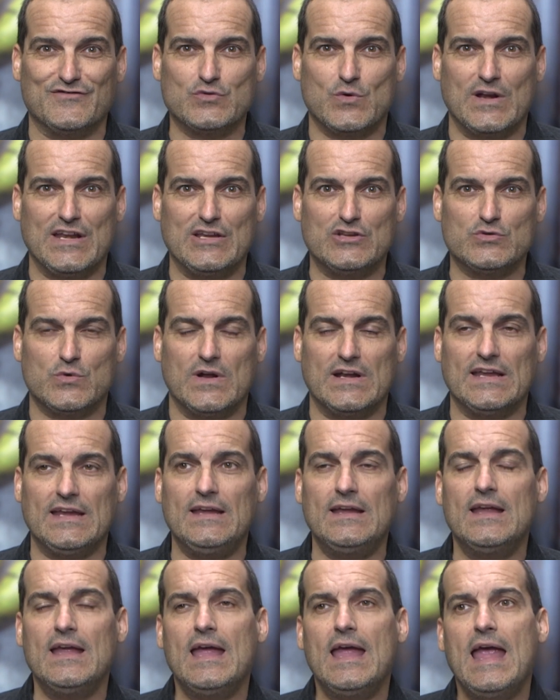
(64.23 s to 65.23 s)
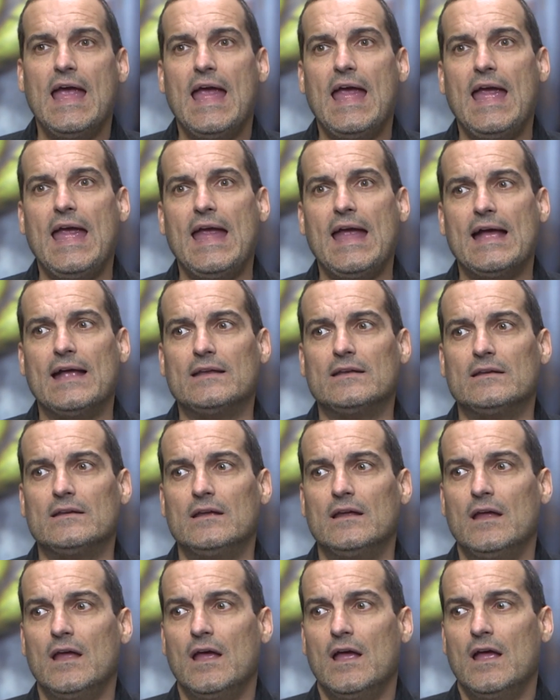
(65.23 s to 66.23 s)
of twenty twenty.
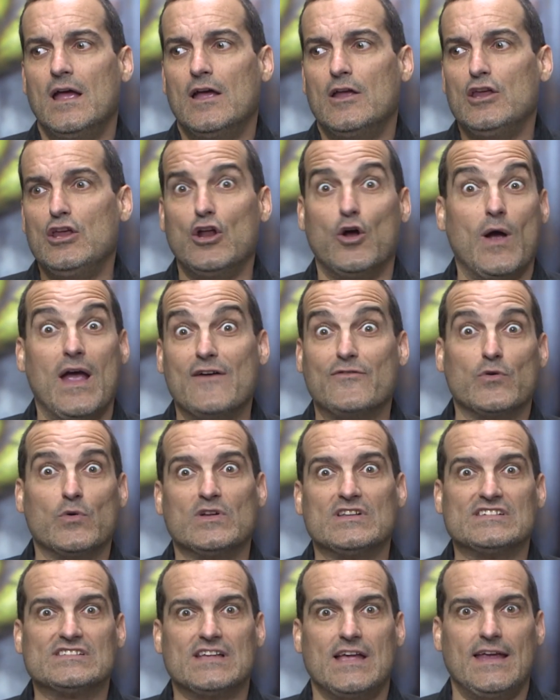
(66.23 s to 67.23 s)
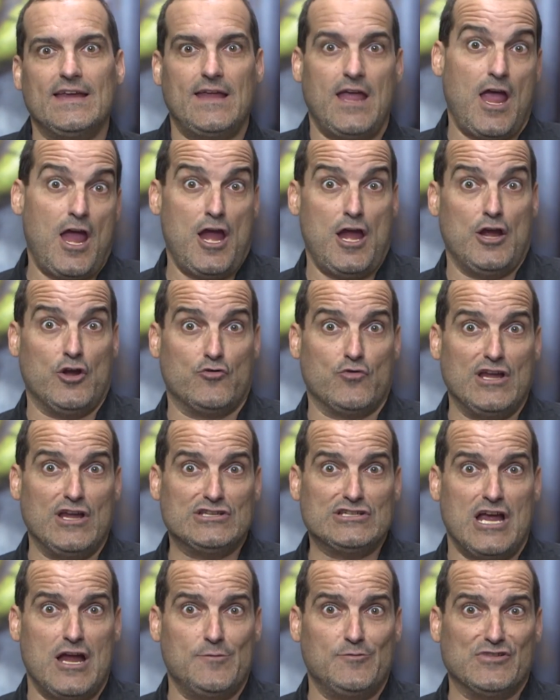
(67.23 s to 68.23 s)
And, you know, everyone's like, hey,
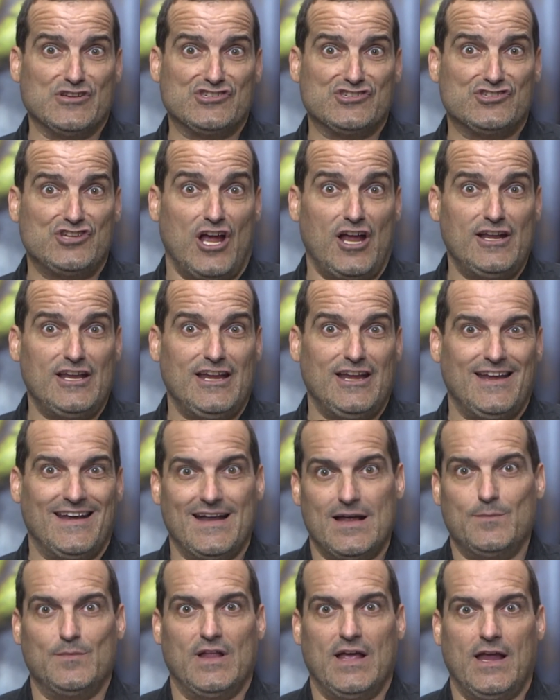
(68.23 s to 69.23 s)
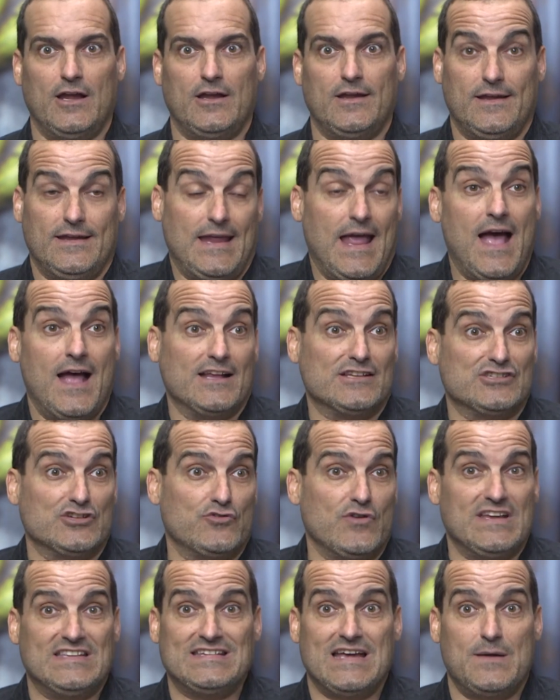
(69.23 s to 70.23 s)
great time to study. And I'm like, yeah, it's a
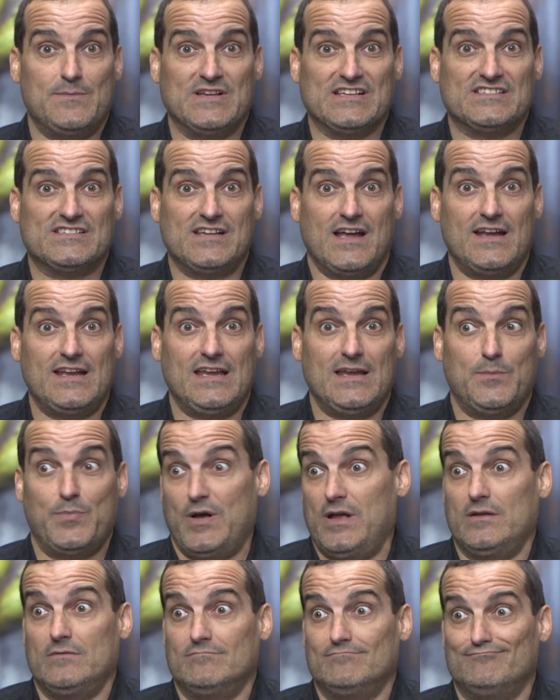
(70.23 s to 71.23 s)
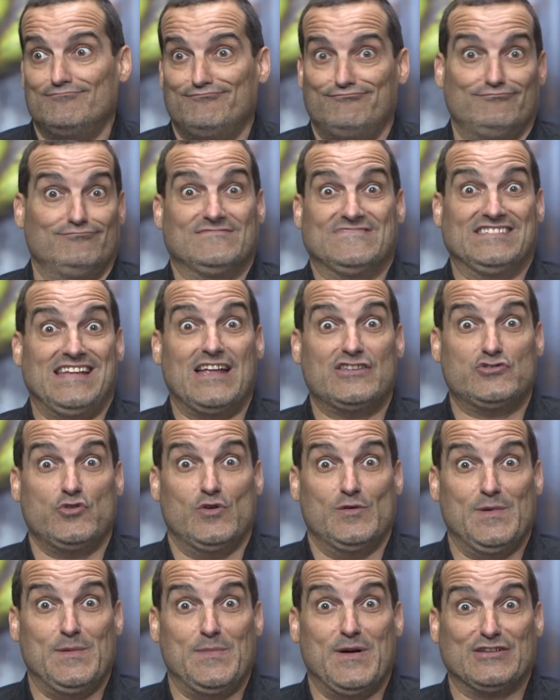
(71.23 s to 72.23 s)
great time to study, but it's not
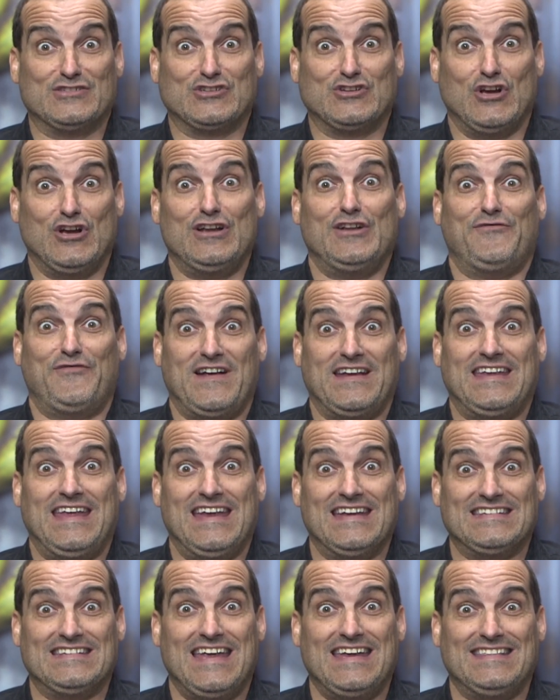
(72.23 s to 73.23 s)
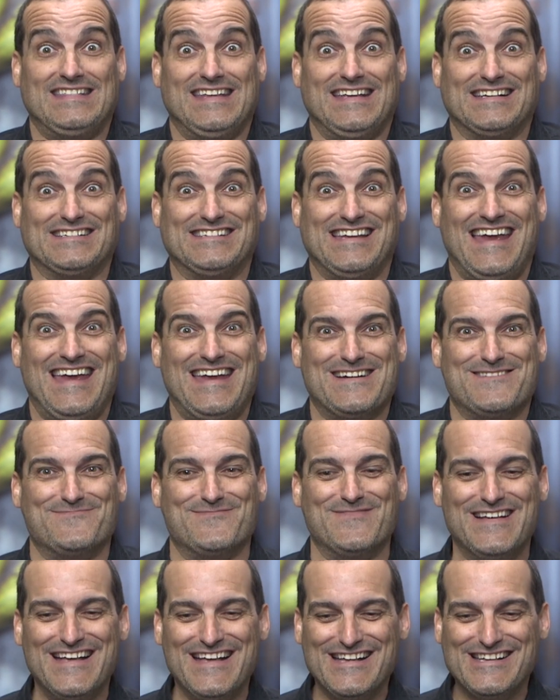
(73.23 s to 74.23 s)
doing me much good if I can't take the
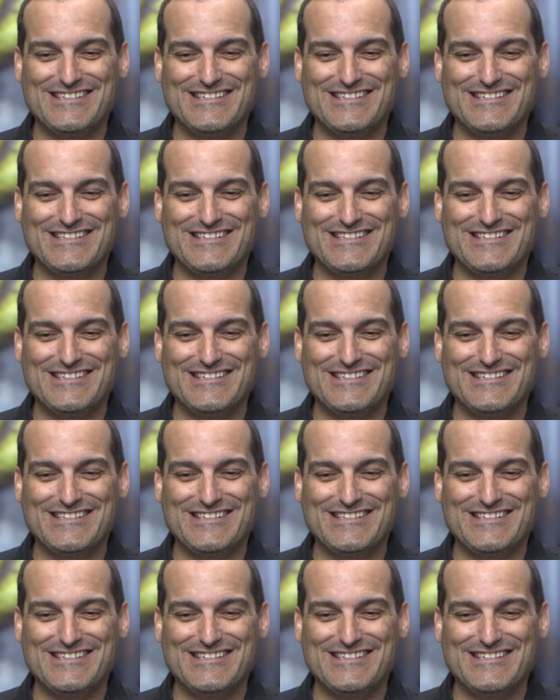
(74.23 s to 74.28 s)
exam.